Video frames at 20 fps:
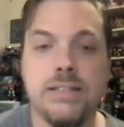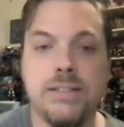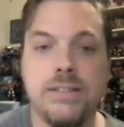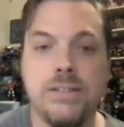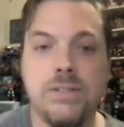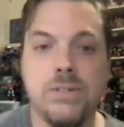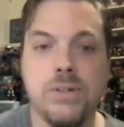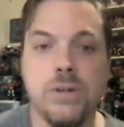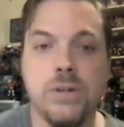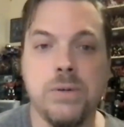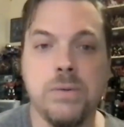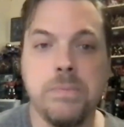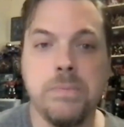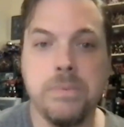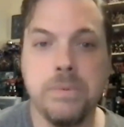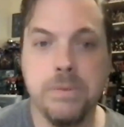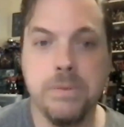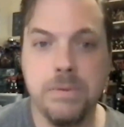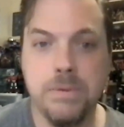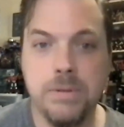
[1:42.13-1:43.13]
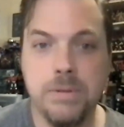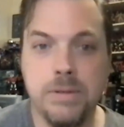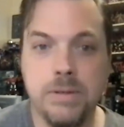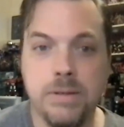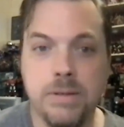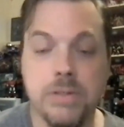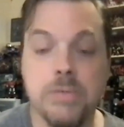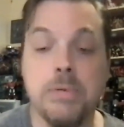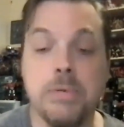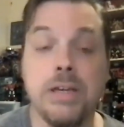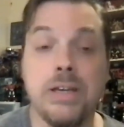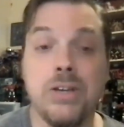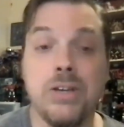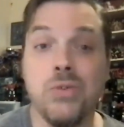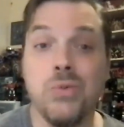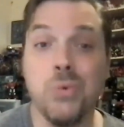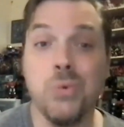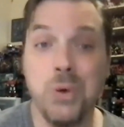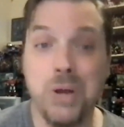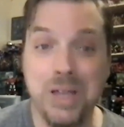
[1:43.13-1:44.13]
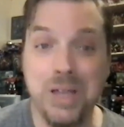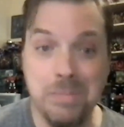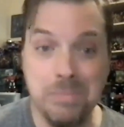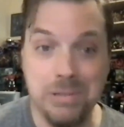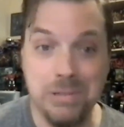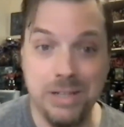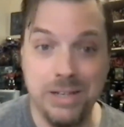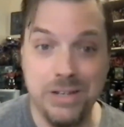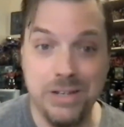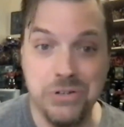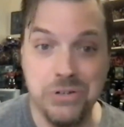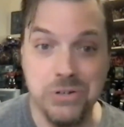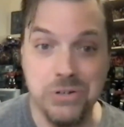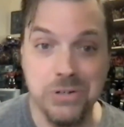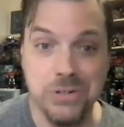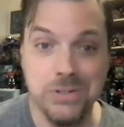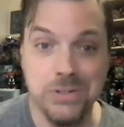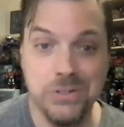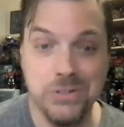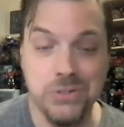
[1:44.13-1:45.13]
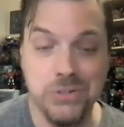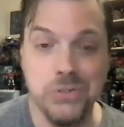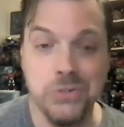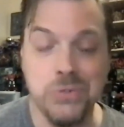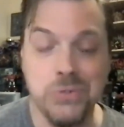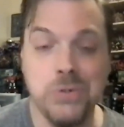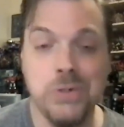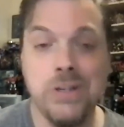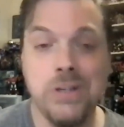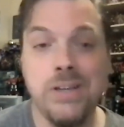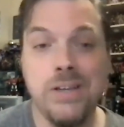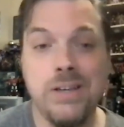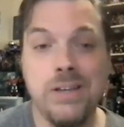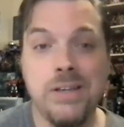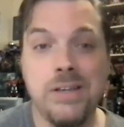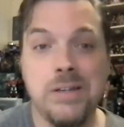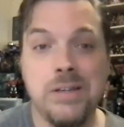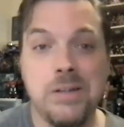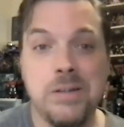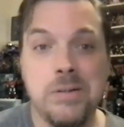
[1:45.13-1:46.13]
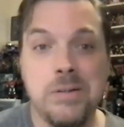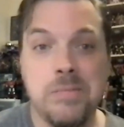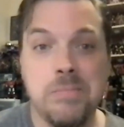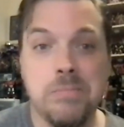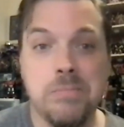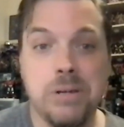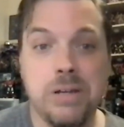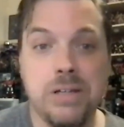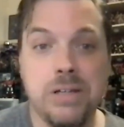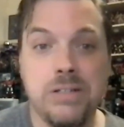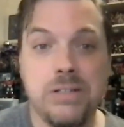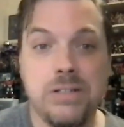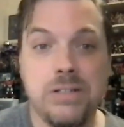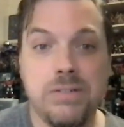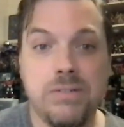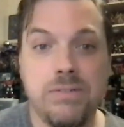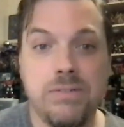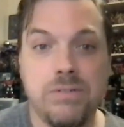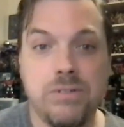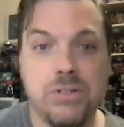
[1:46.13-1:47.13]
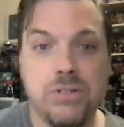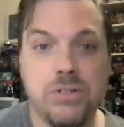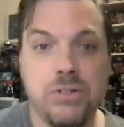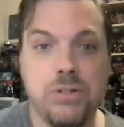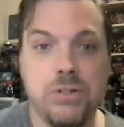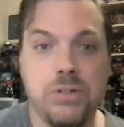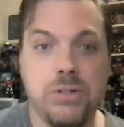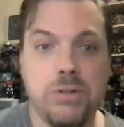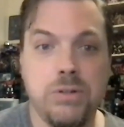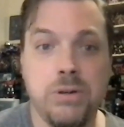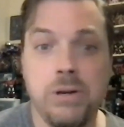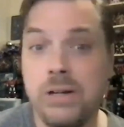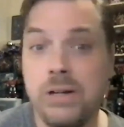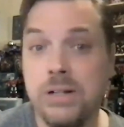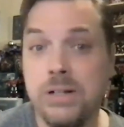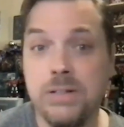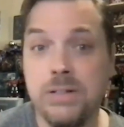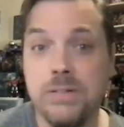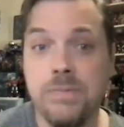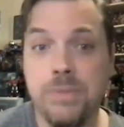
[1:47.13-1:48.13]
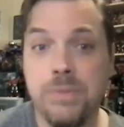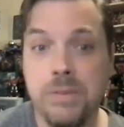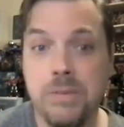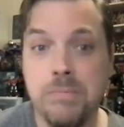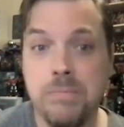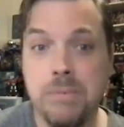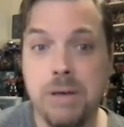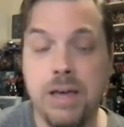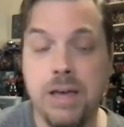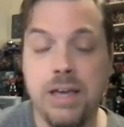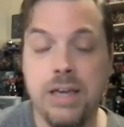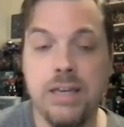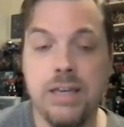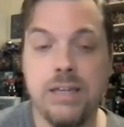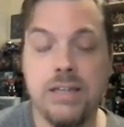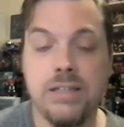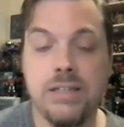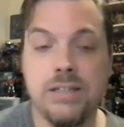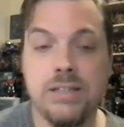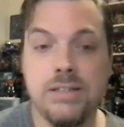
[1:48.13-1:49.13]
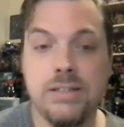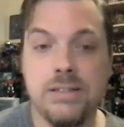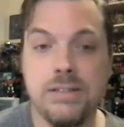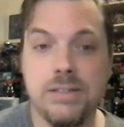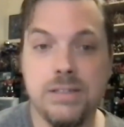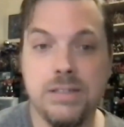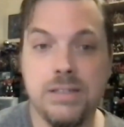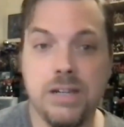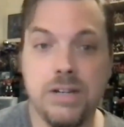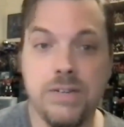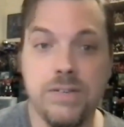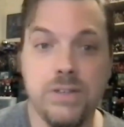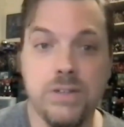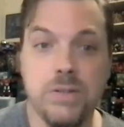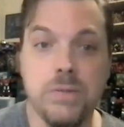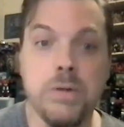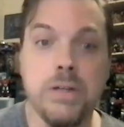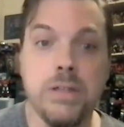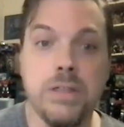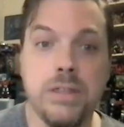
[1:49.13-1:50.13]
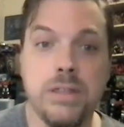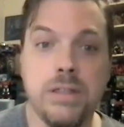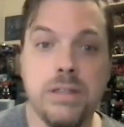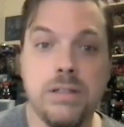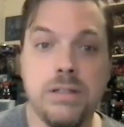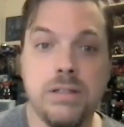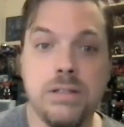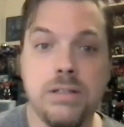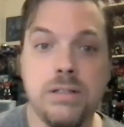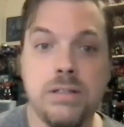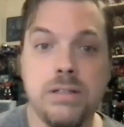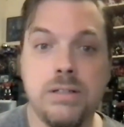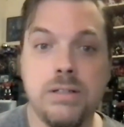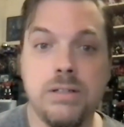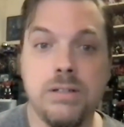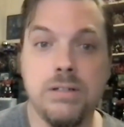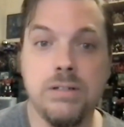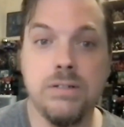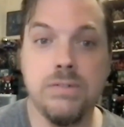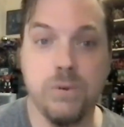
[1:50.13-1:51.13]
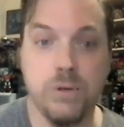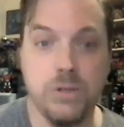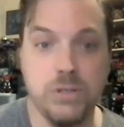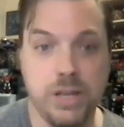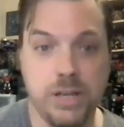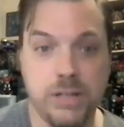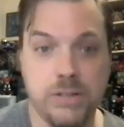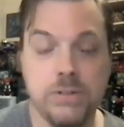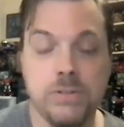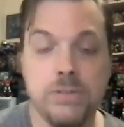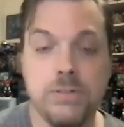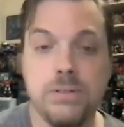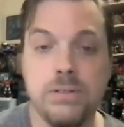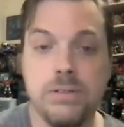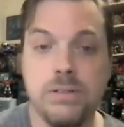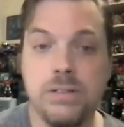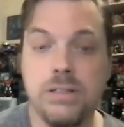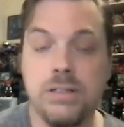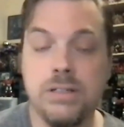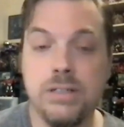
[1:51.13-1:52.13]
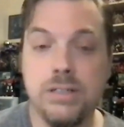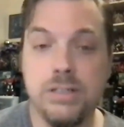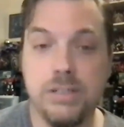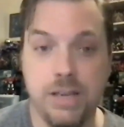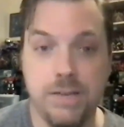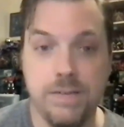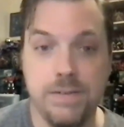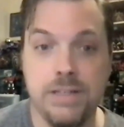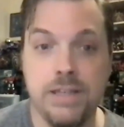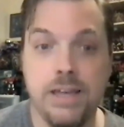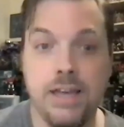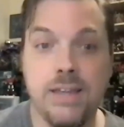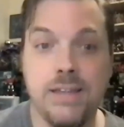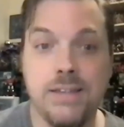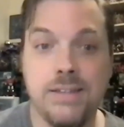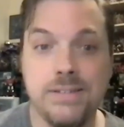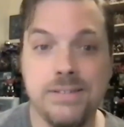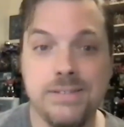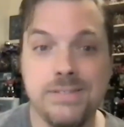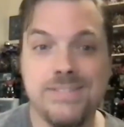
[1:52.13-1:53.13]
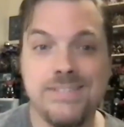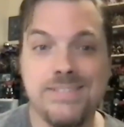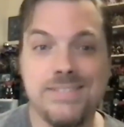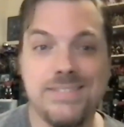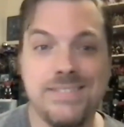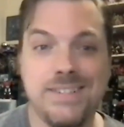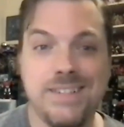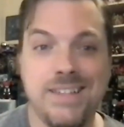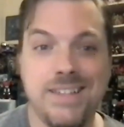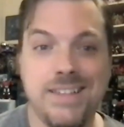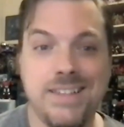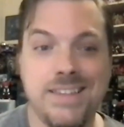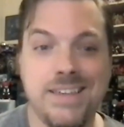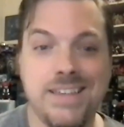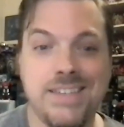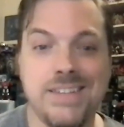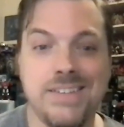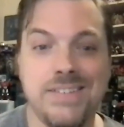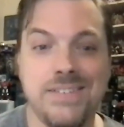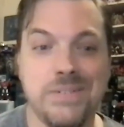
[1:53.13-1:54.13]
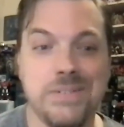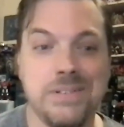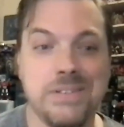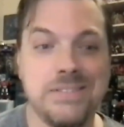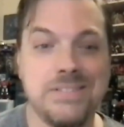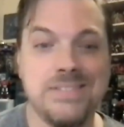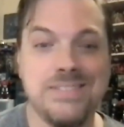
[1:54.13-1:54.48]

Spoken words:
So it's my great pleasure to bring to you all my interview with voice actor David Kaye. Thanks, everyone.